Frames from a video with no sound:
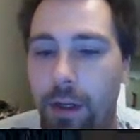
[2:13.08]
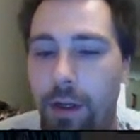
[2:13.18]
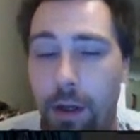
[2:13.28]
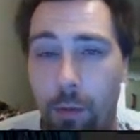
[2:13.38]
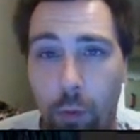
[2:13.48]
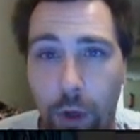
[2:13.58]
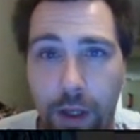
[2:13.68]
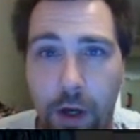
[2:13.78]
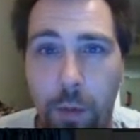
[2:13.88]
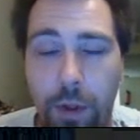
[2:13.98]
I'm
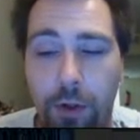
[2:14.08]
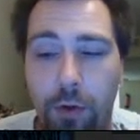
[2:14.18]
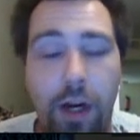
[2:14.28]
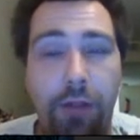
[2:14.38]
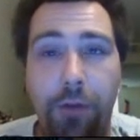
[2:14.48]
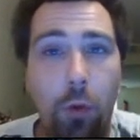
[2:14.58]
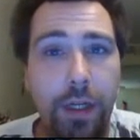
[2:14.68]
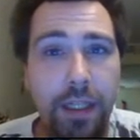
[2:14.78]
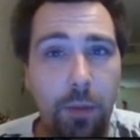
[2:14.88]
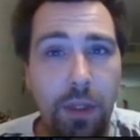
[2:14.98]
really hoping they'll do it. I have no
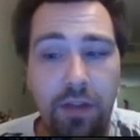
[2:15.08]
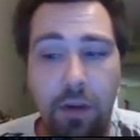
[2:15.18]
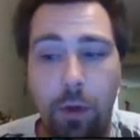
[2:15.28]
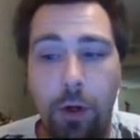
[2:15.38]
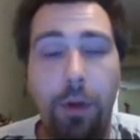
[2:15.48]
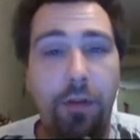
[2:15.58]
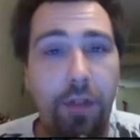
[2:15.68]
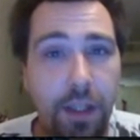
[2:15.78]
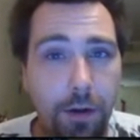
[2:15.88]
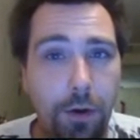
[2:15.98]
reason to believe they will, but if they
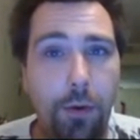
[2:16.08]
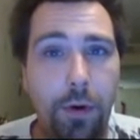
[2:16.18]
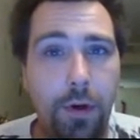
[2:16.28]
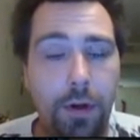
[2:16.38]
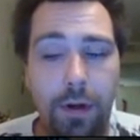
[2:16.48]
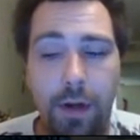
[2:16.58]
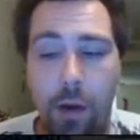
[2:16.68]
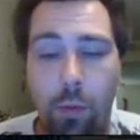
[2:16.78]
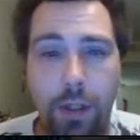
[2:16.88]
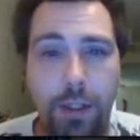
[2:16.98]
do, I
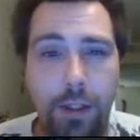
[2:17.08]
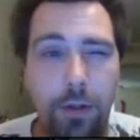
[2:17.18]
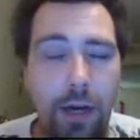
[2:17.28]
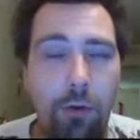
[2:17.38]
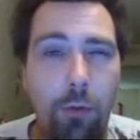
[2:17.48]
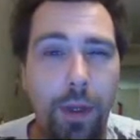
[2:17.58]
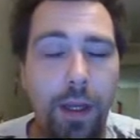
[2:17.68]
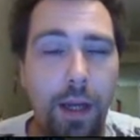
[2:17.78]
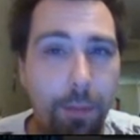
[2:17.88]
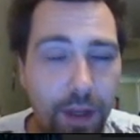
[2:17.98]
want to. That will be,
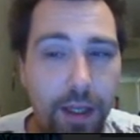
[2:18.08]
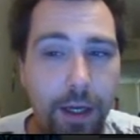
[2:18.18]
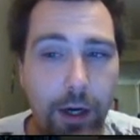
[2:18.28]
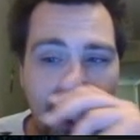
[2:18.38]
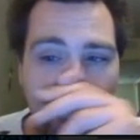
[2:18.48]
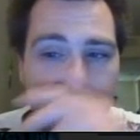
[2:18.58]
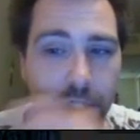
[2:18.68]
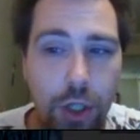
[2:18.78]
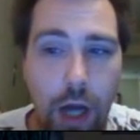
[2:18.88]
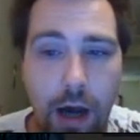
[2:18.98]
I'm thinking, our next
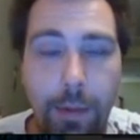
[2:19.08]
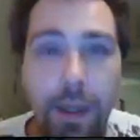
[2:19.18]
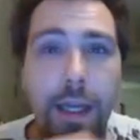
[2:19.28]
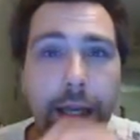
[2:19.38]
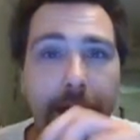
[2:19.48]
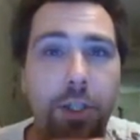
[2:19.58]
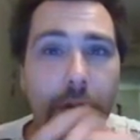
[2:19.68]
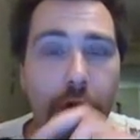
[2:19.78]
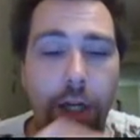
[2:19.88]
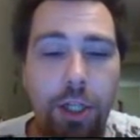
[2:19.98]
job is to
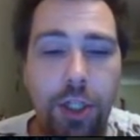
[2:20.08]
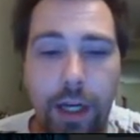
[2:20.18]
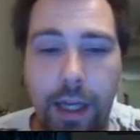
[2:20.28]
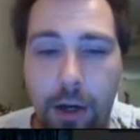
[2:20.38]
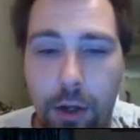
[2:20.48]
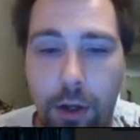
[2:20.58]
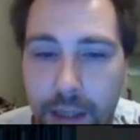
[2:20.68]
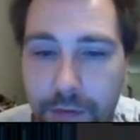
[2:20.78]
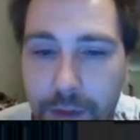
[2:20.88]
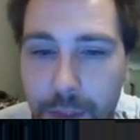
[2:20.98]
try to check out all the
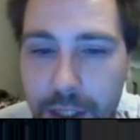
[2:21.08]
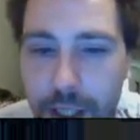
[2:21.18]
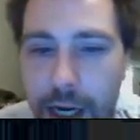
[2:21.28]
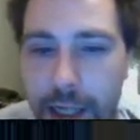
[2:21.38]
stuff in the bestiary.